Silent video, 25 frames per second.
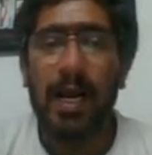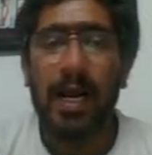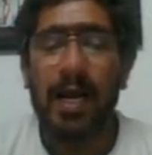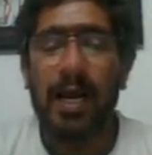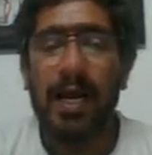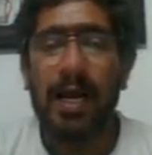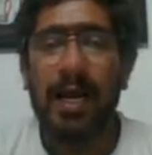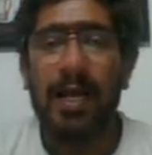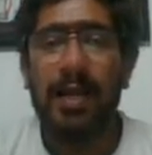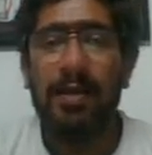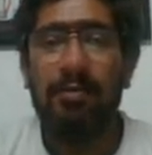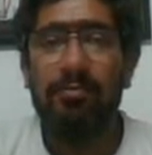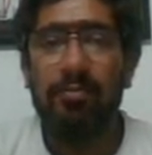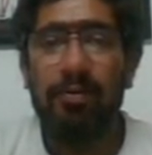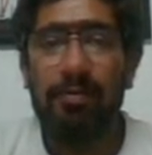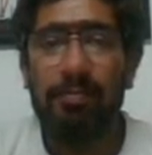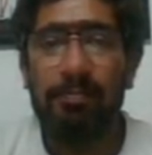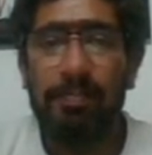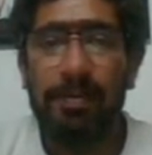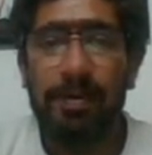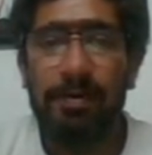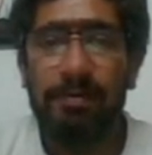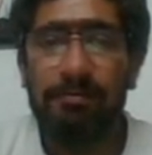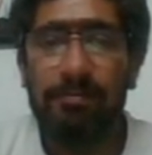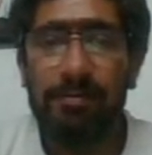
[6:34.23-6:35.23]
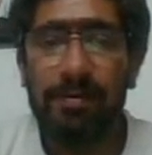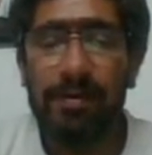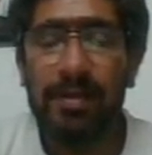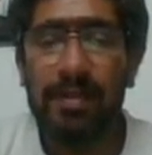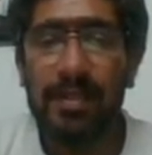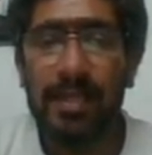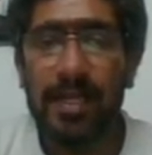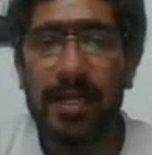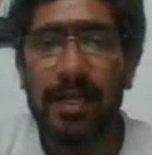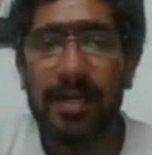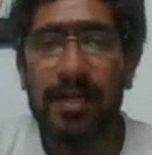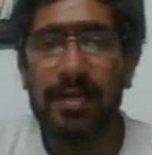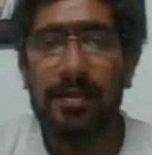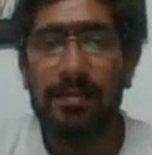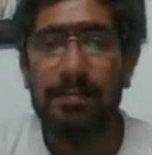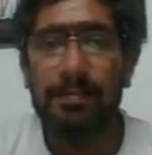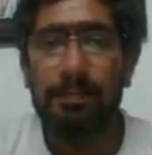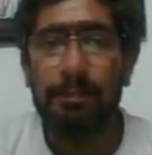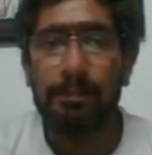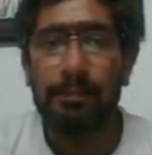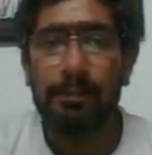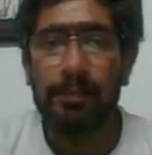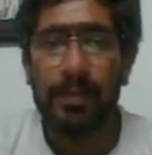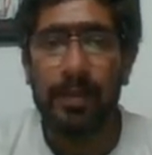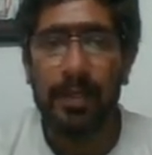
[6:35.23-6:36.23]
I would prefer that
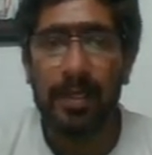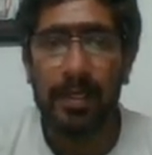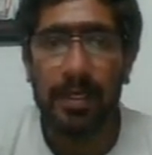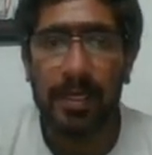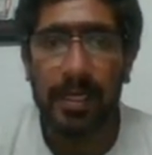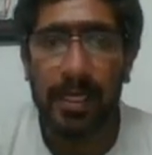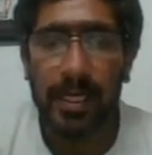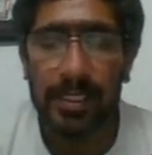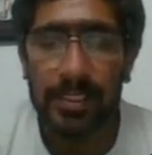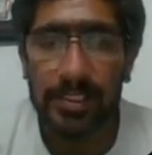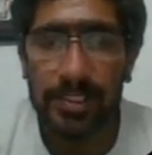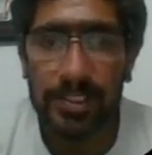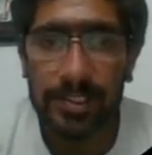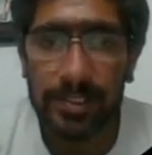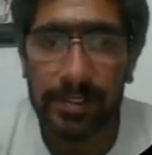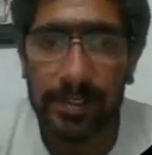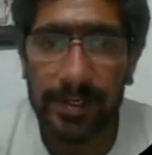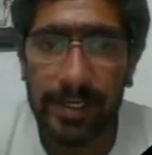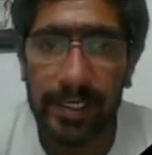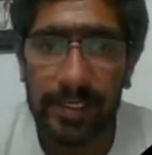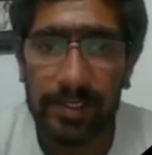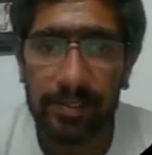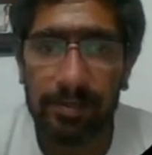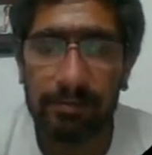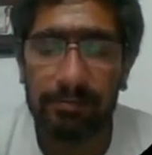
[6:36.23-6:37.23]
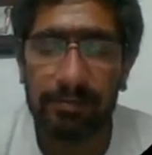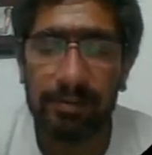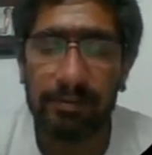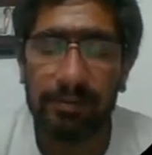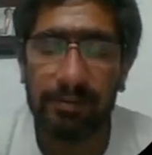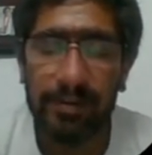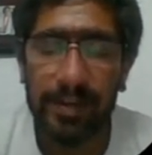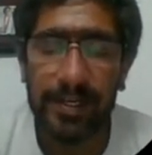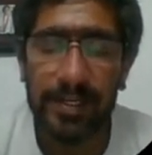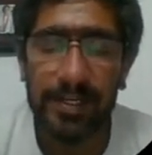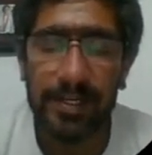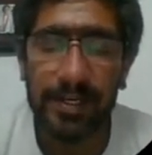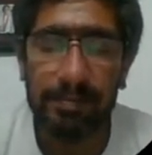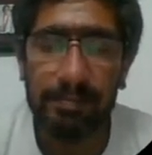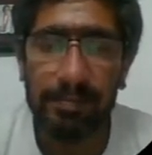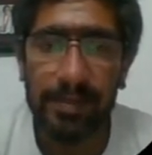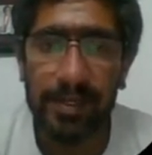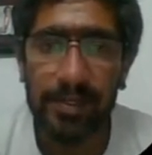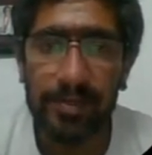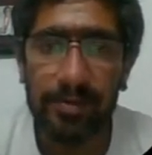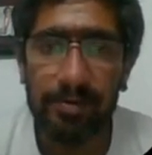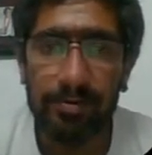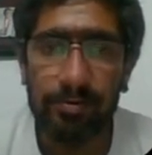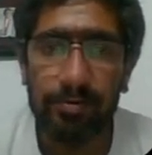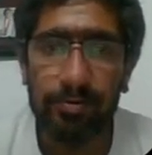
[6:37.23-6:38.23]
the constraint of the variant
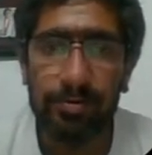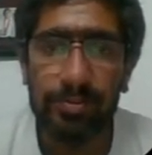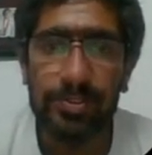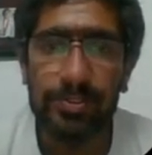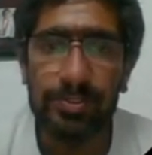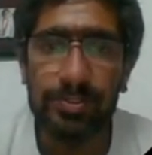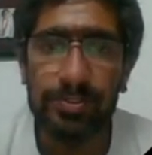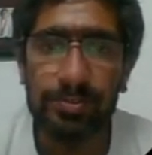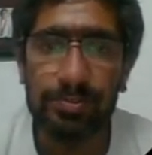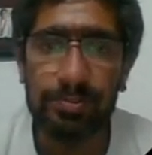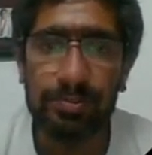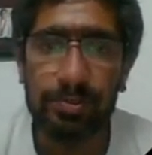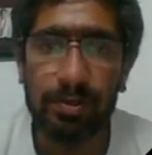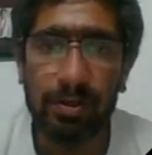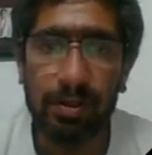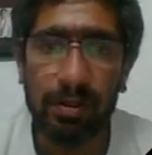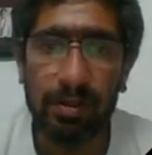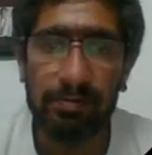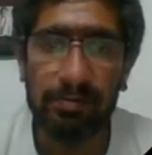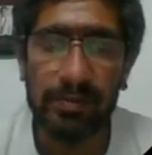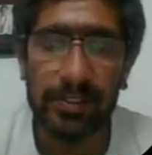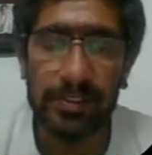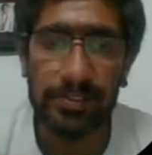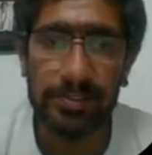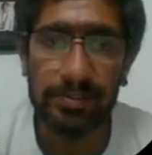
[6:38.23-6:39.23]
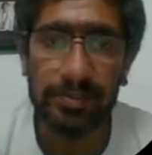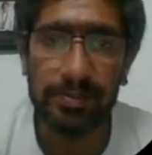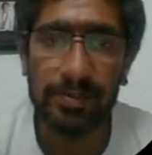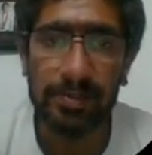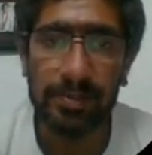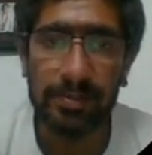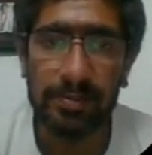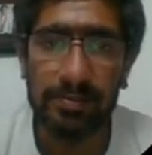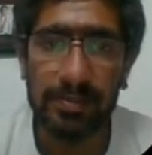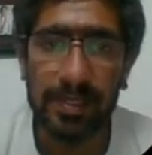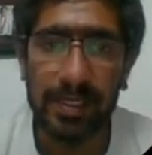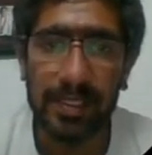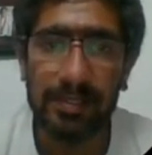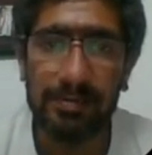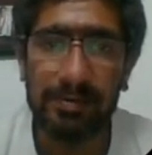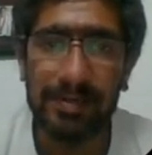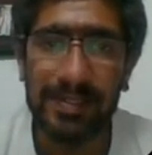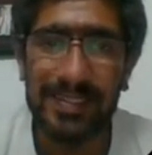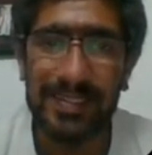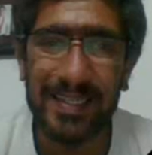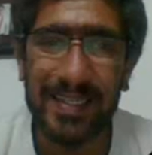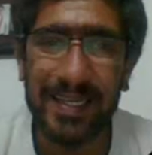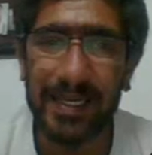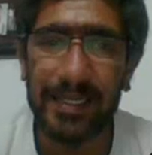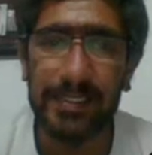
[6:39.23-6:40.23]
be used to solve the Sudoku.
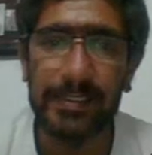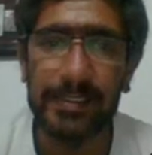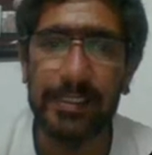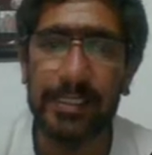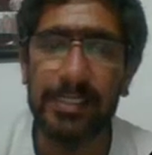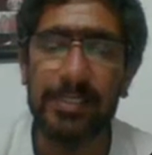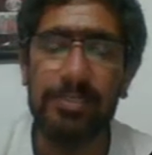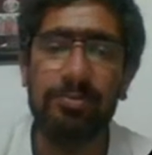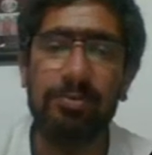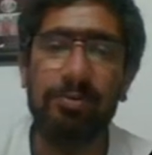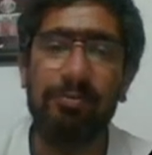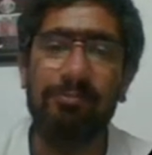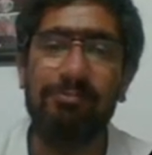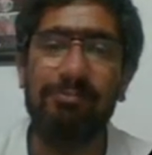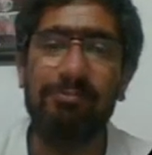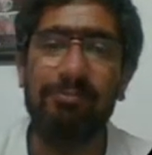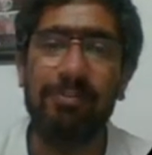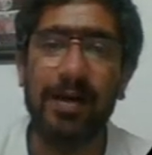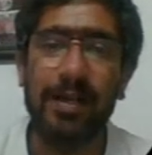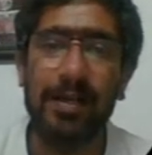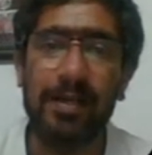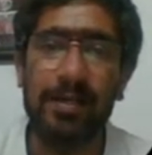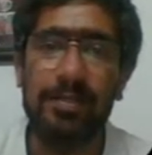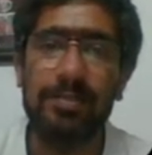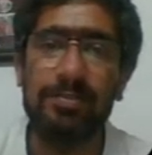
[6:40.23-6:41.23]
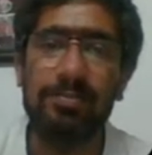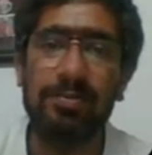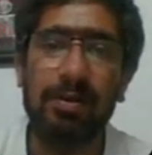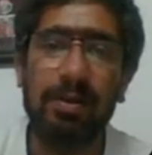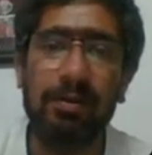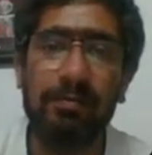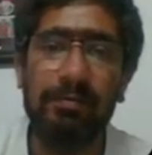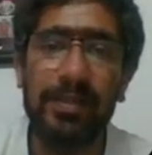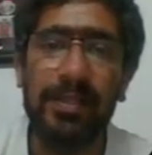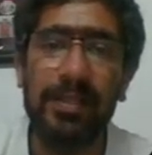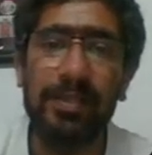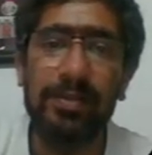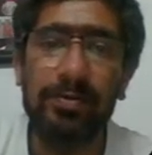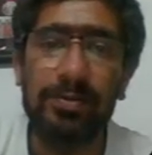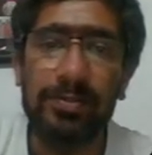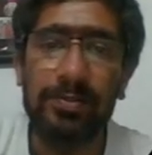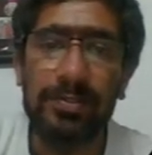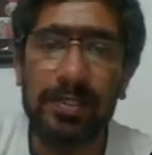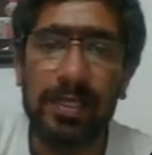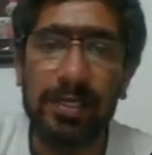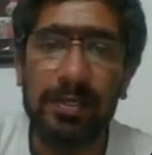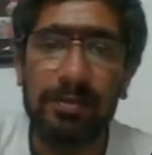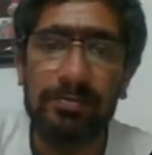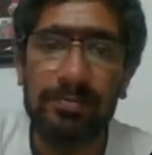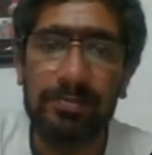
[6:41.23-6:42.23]
Otherwise, there's no fun in solving those
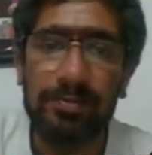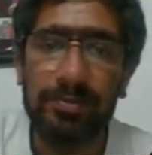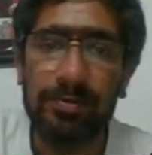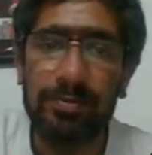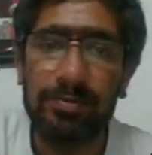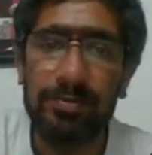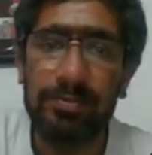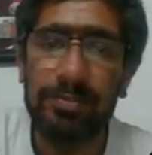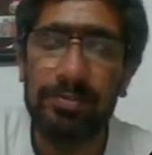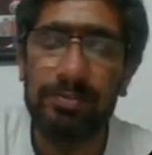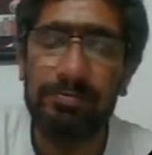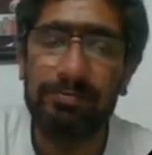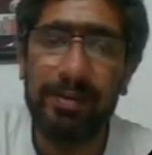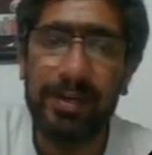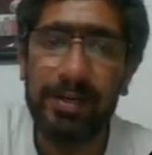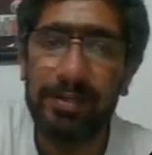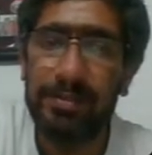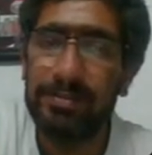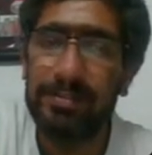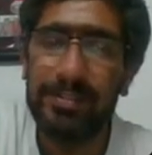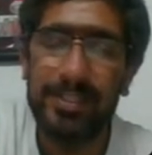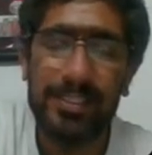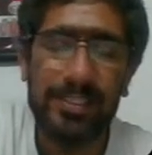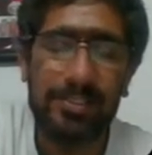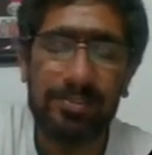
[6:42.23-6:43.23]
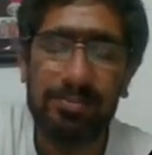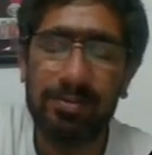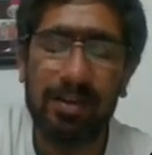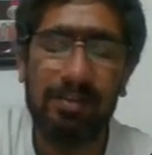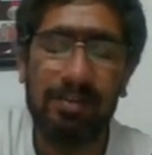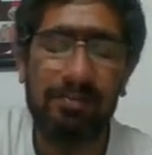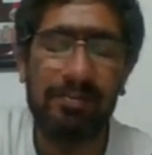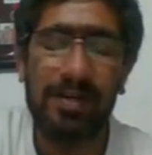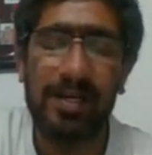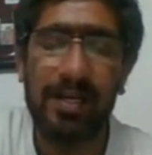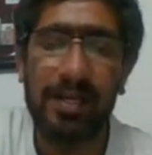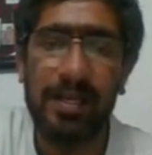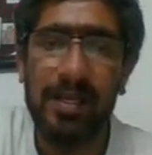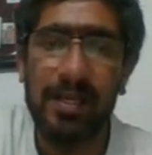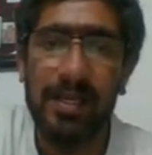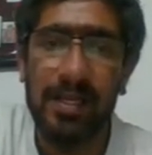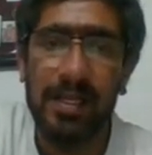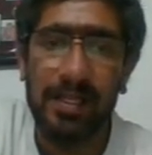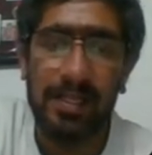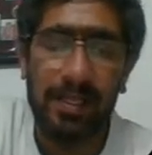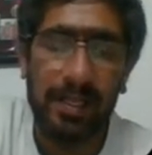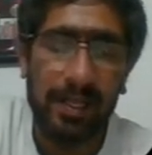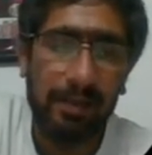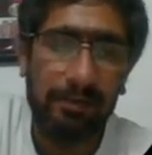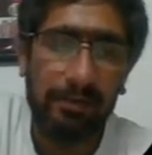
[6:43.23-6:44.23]
kinds of Sudokus where you just solve it,
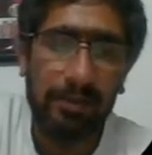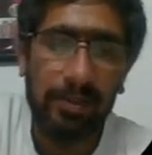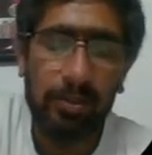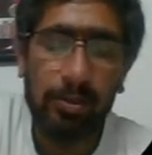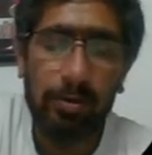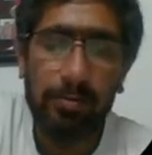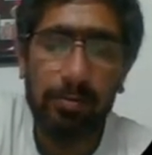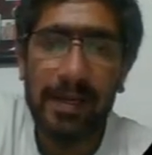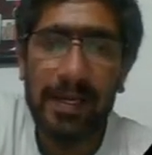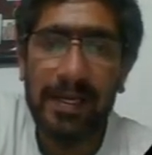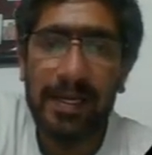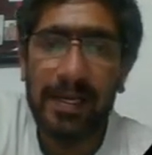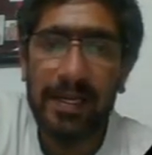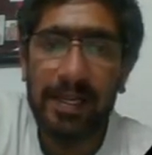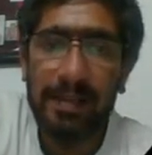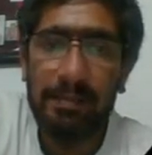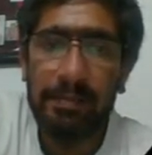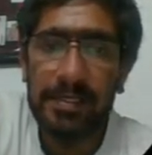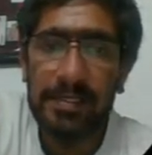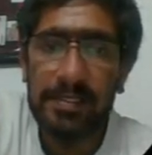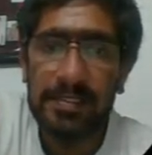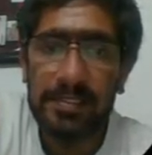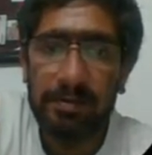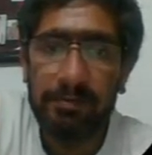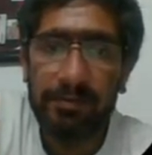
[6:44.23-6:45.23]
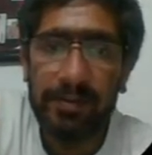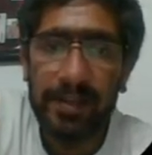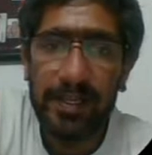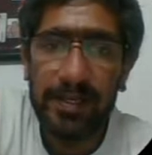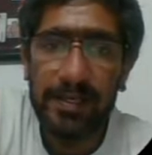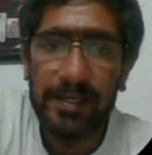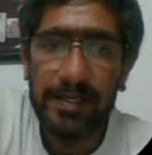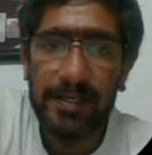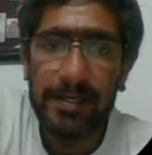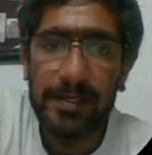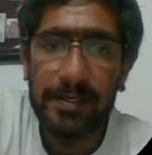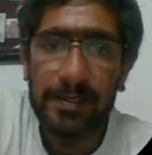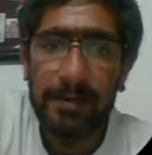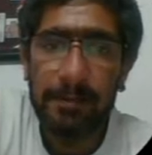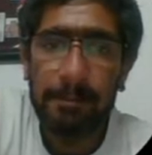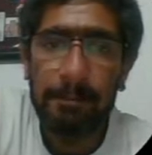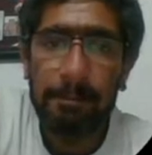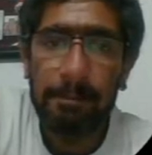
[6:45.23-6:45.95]
even though by name it's a variant,